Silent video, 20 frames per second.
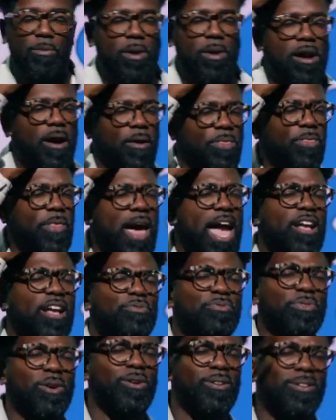We are
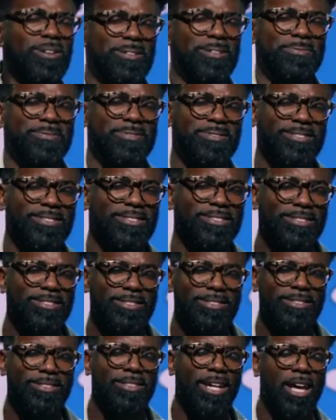thankful.
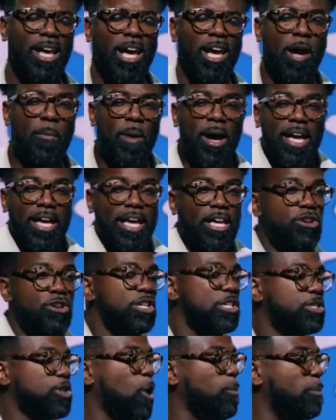Come on, can you
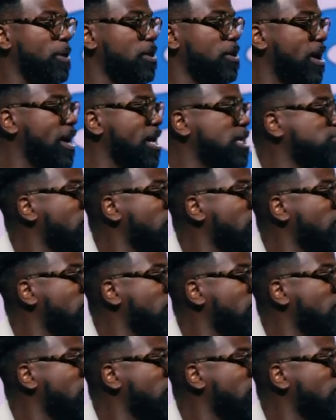just open your hands